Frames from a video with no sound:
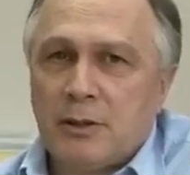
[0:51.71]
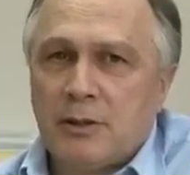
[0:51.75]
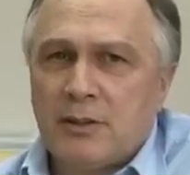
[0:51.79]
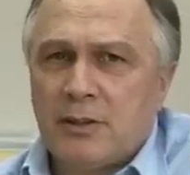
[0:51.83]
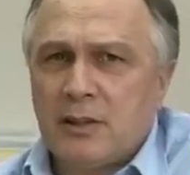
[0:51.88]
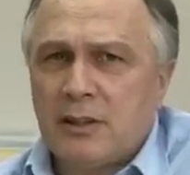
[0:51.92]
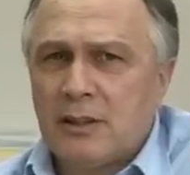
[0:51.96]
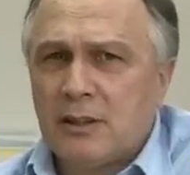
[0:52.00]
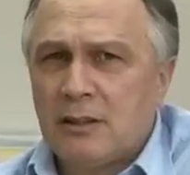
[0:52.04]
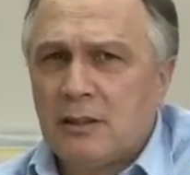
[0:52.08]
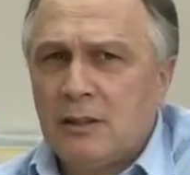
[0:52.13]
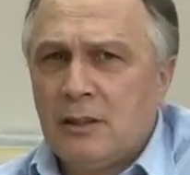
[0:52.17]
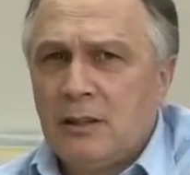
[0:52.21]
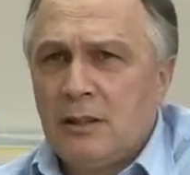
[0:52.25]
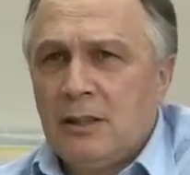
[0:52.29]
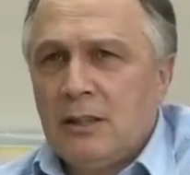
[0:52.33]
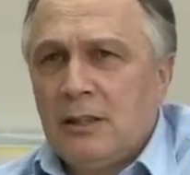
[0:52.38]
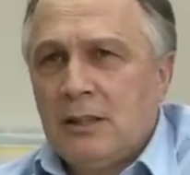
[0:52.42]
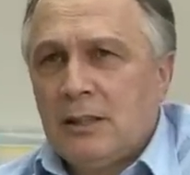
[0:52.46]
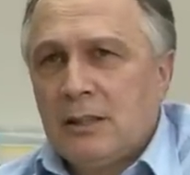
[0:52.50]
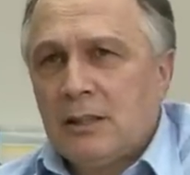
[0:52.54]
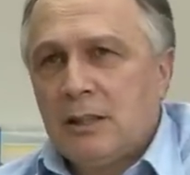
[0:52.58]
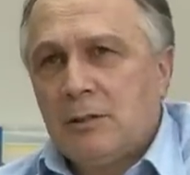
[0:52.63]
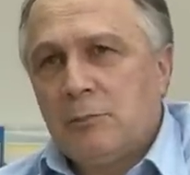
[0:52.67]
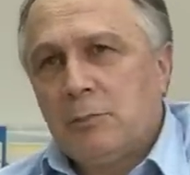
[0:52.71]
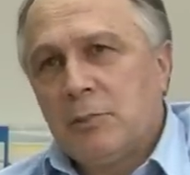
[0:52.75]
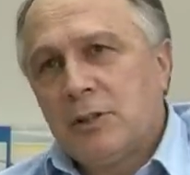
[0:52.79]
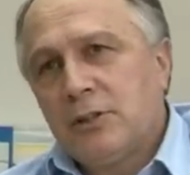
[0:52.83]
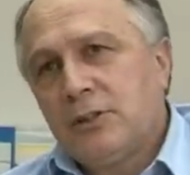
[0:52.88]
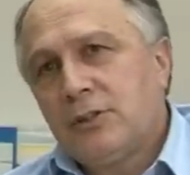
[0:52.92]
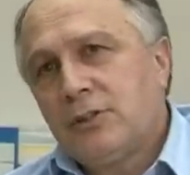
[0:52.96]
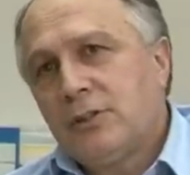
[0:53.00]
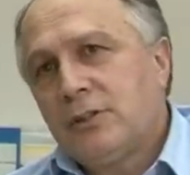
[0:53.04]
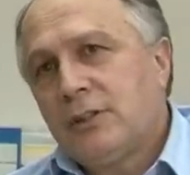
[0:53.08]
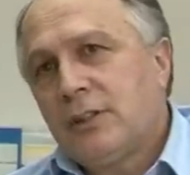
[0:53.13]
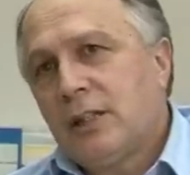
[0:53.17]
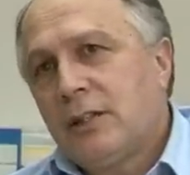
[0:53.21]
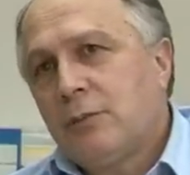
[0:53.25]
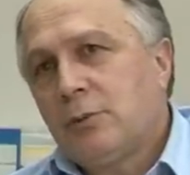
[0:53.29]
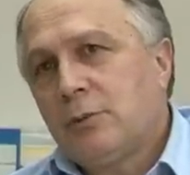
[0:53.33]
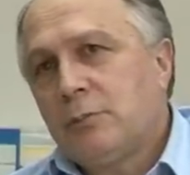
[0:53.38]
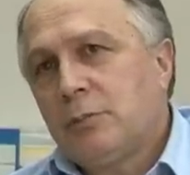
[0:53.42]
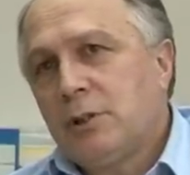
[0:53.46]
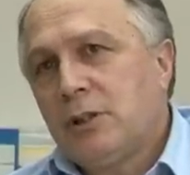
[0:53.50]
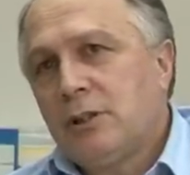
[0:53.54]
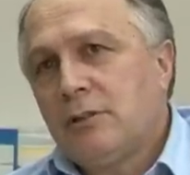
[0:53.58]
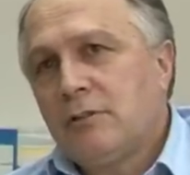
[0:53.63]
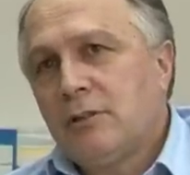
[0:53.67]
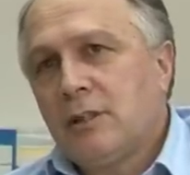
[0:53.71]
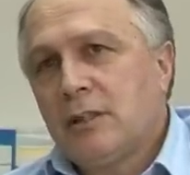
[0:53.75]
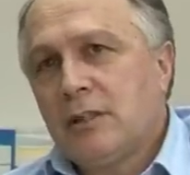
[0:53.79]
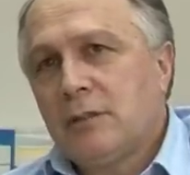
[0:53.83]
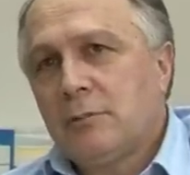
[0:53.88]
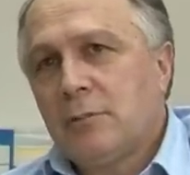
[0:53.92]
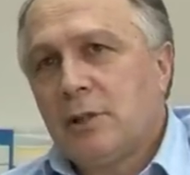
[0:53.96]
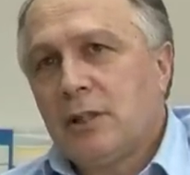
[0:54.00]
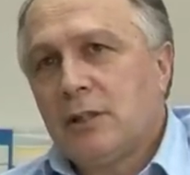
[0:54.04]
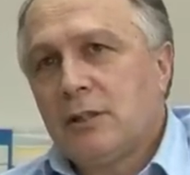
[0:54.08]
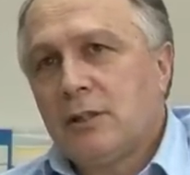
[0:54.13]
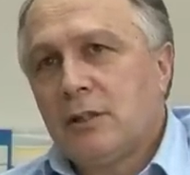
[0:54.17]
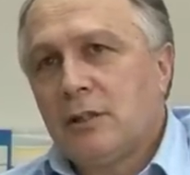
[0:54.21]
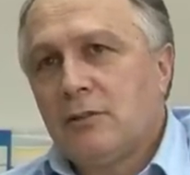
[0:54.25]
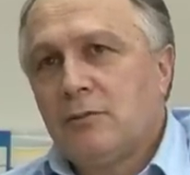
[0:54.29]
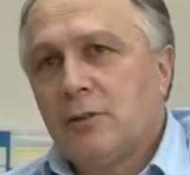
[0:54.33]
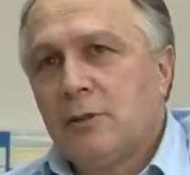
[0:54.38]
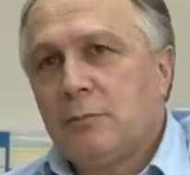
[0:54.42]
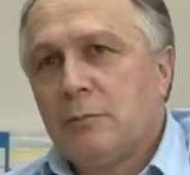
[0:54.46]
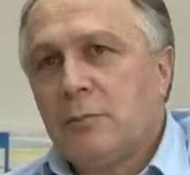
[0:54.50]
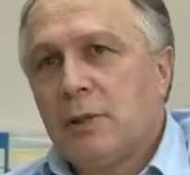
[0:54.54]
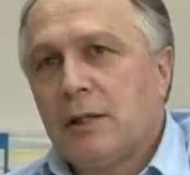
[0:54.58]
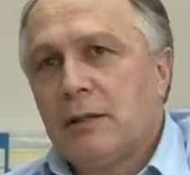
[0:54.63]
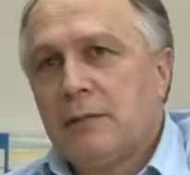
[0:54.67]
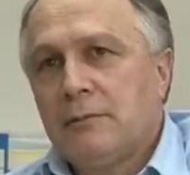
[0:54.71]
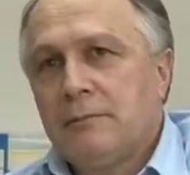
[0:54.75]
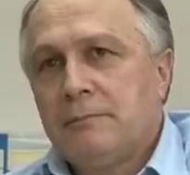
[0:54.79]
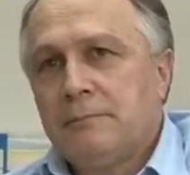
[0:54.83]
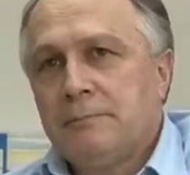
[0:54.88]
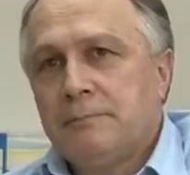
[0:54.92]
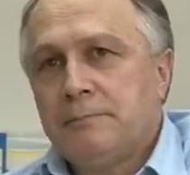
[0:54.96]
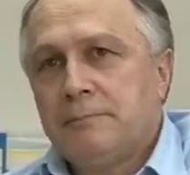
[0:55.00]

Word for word: I think completion date would be around about November.